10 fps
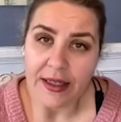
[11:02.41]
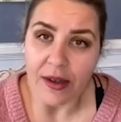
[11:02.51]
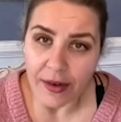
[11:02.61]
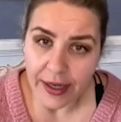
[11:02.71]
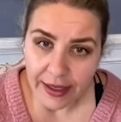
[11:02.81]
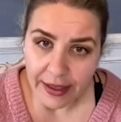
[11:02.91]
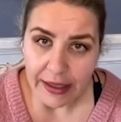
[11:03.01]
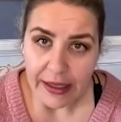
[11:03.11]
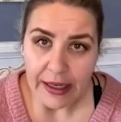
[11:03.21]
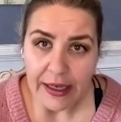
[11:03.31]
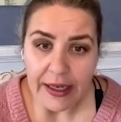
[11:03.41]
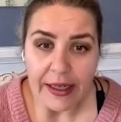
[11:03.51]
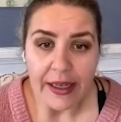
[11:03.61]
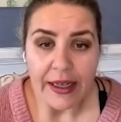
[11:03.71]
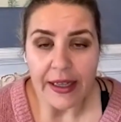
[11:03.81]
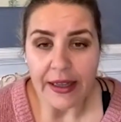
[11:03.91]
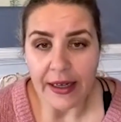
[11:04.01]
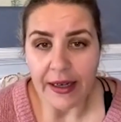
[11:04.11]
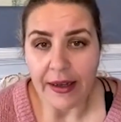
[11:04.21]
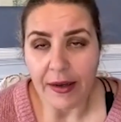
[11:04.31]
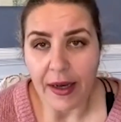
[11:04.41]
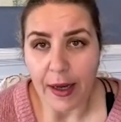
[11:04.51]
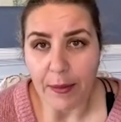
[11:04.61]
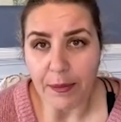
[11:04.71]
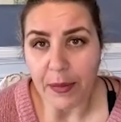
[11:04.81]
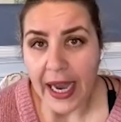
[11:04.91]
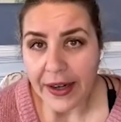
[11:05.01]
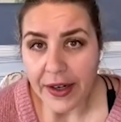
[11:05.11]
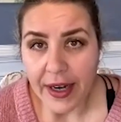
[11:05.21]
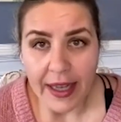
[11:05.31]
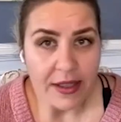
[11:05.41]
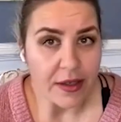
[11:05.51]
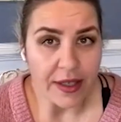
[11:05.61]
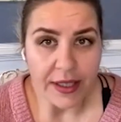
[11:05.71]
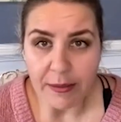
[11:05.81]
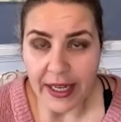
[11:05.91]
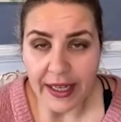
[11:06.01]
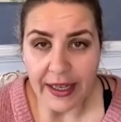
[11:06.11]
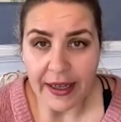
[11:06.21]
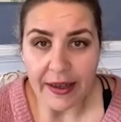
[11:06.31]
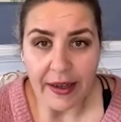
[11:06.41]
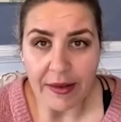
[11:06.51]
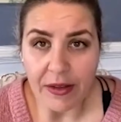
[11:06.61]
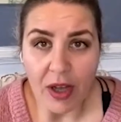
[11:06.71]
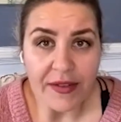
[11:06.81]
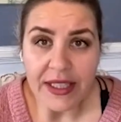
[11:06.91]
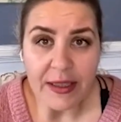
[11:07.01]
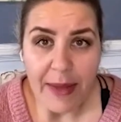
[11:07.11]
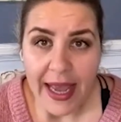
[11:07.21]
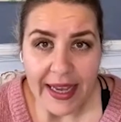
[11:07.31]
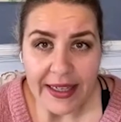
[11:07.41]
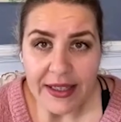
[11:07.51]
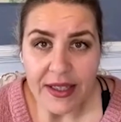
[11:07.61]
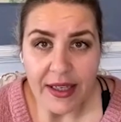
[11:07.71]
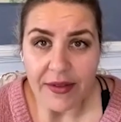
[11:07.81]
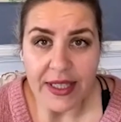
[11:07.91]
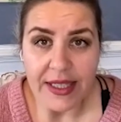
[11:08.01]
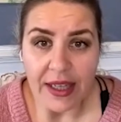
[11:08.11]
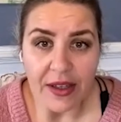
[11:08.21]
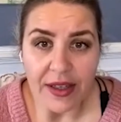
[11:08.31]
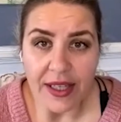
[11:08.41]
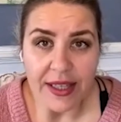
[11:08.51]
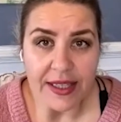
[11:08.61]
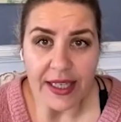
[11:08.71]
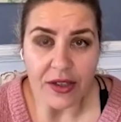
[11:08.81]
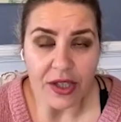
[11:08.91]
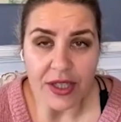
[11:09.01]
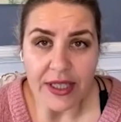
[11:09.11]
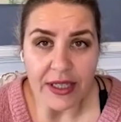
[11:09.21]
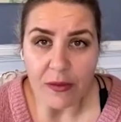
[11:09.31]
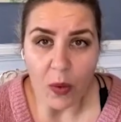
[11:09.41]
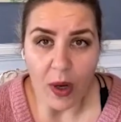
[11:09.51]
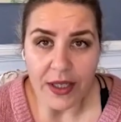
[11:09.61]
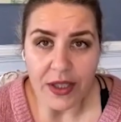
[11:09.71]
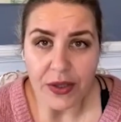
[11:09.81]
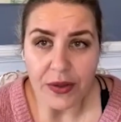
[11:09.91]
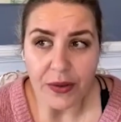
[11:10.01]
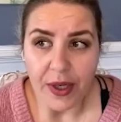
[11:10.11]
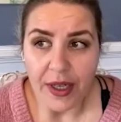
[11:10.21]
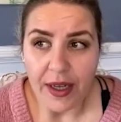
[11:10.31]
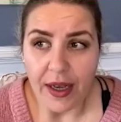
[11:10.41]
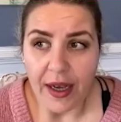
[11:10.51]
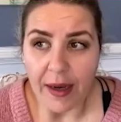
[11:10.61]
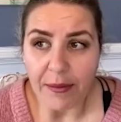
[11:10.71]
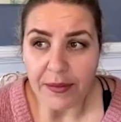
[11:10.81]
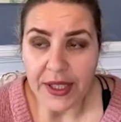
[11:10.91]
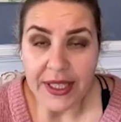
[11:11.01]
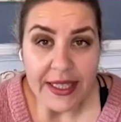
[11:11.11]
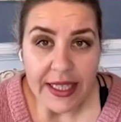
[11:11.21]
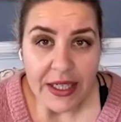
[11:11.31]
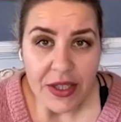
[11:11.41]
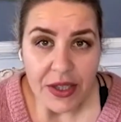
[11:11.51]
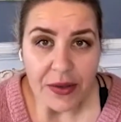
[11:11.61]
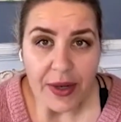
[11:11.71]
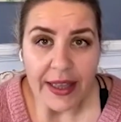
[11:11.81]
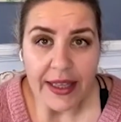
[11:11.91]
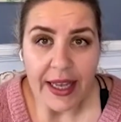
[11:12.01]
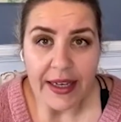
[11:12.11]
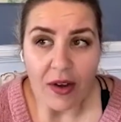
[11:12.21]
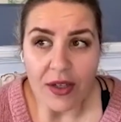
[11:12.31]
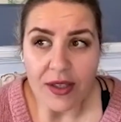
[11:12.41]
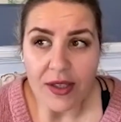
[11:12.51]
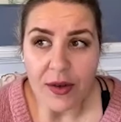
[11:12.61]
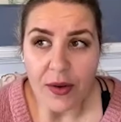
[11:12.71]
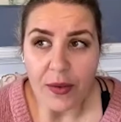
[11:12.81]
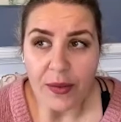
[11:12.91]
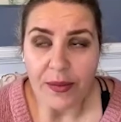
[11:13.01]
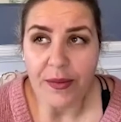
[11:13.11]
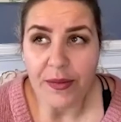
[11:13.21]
They started getting heated. The buyer had started making lofty demands of the seller that the seller just didn't want to concede to. And then also